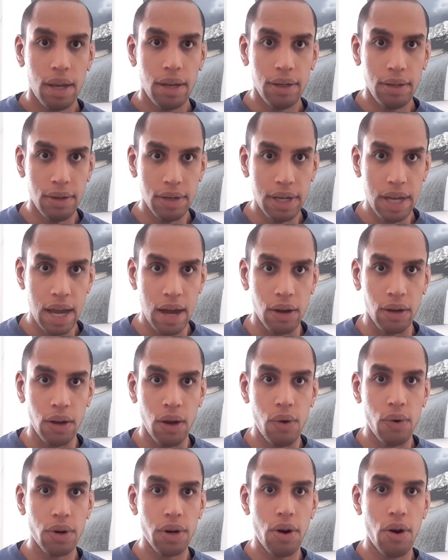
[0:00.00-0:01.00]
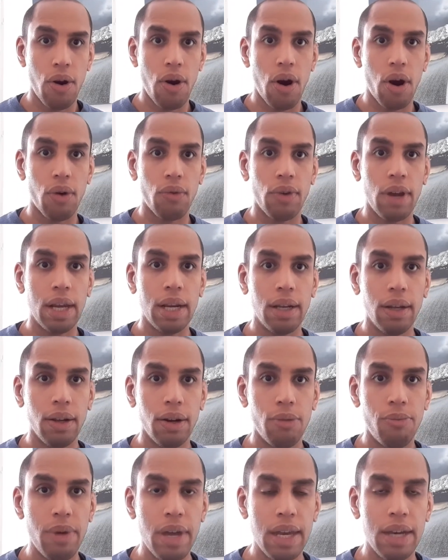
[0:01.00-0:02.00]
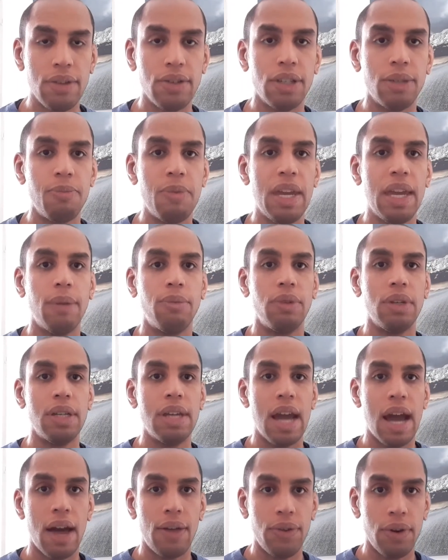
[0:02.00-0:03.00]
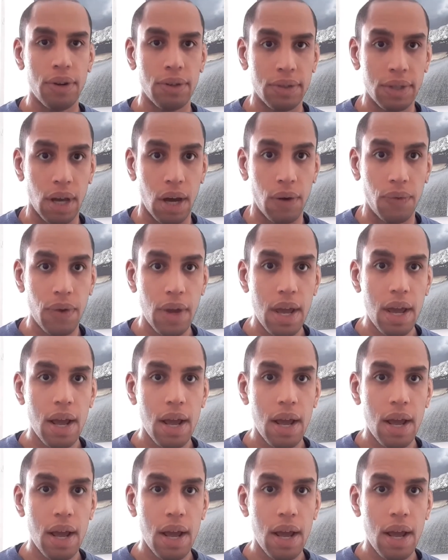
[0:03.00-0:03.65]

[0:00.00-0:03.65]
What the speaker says: you down, lower your heart rate a little bit, and just be able to gather yourself.